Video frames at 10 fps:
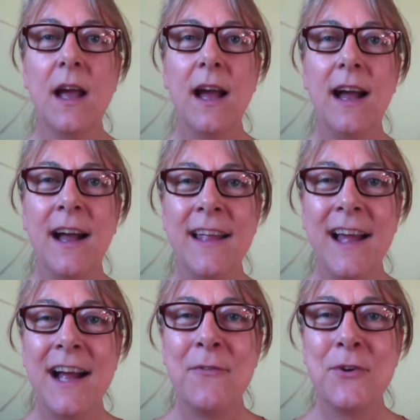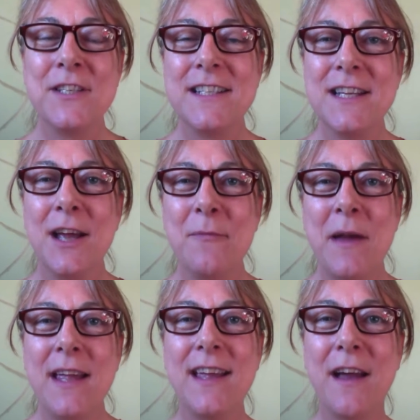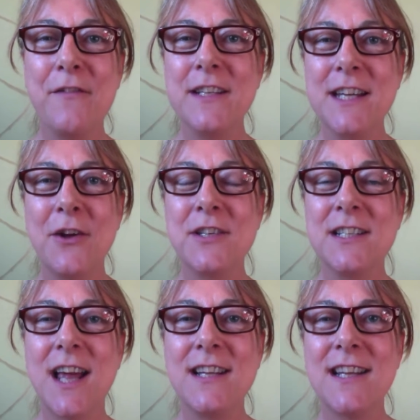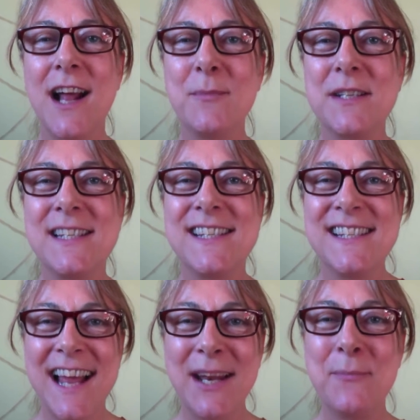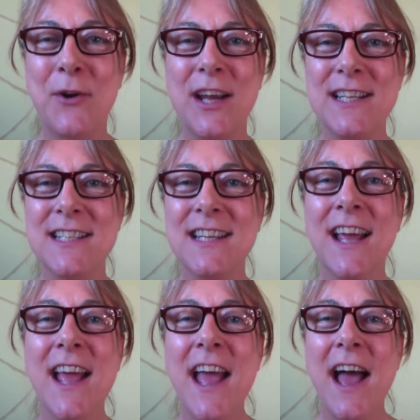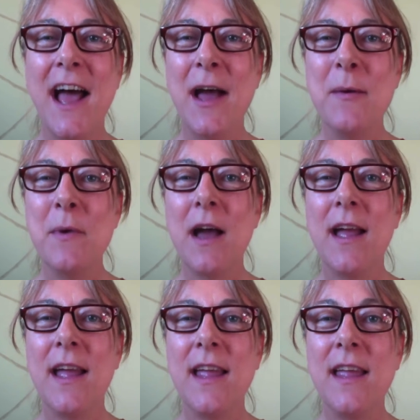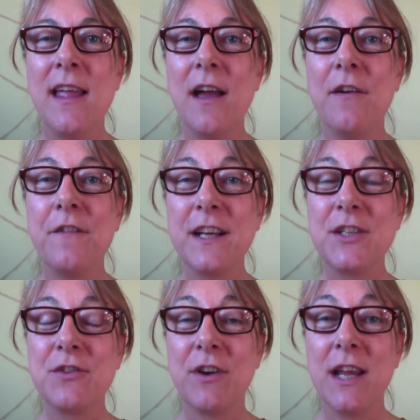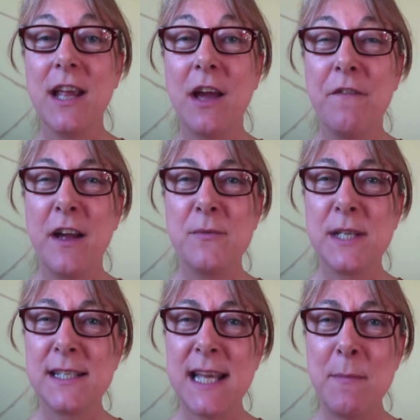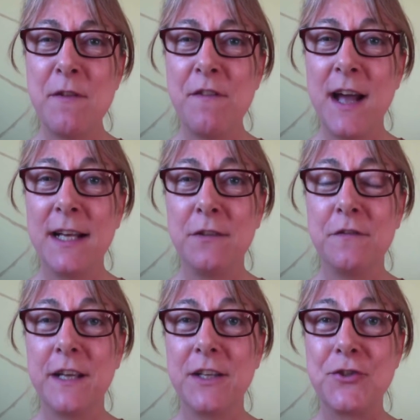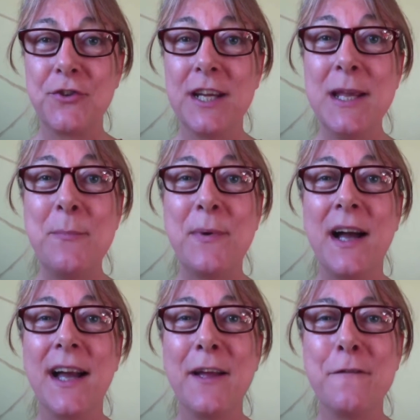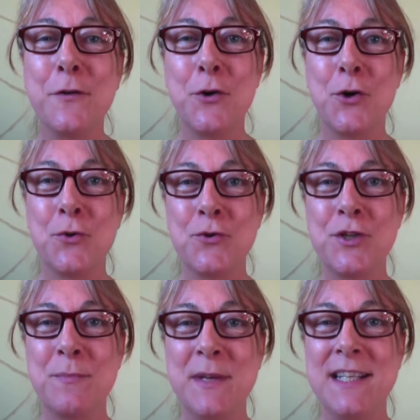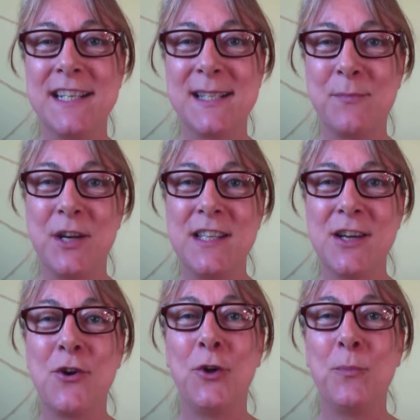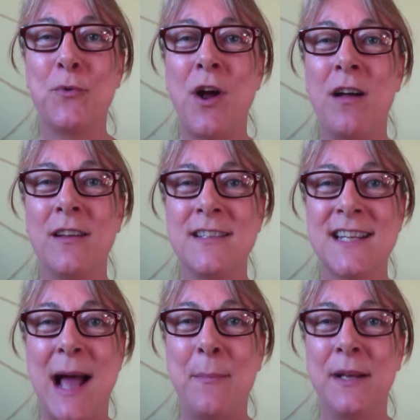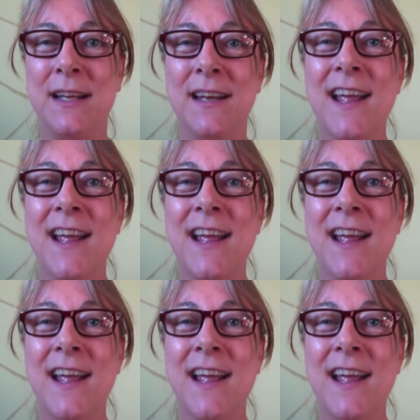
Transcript: Hi, I wanted to make a video today to help to celebrate a victory. It was a semi-final victory by a 400-metre sprinter called Bralon Taplin.